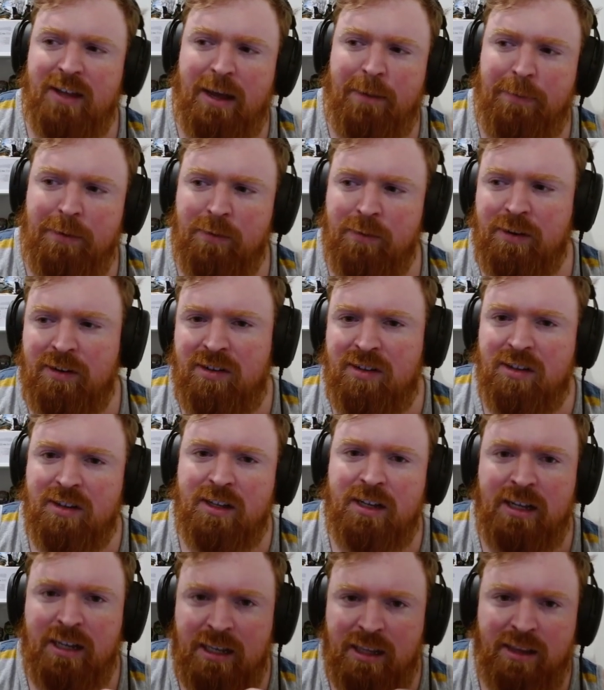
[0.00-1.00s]
happened
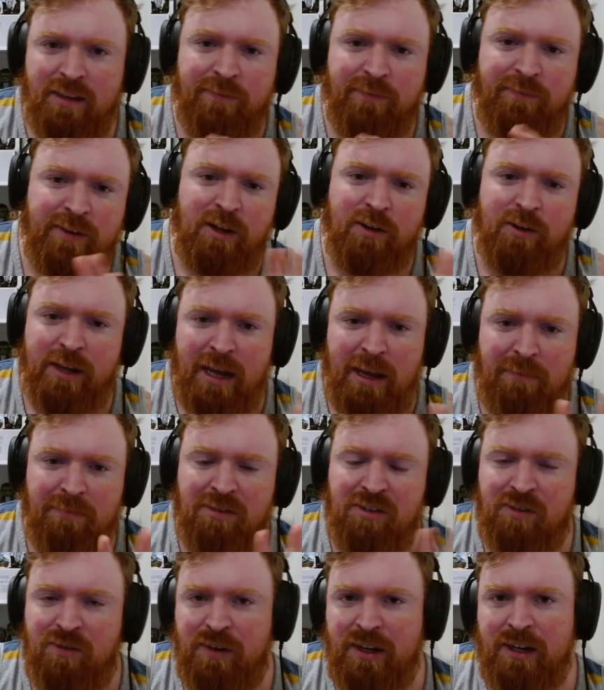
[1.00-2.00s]
recently in the video game
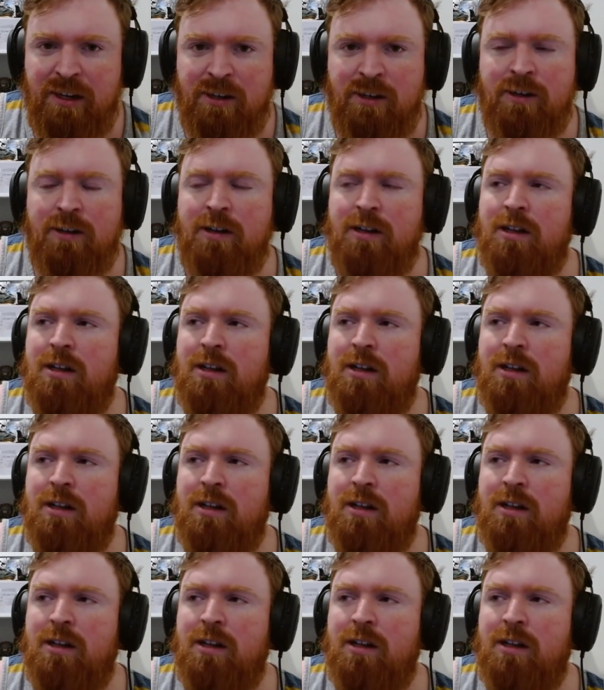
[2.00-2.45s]
sphere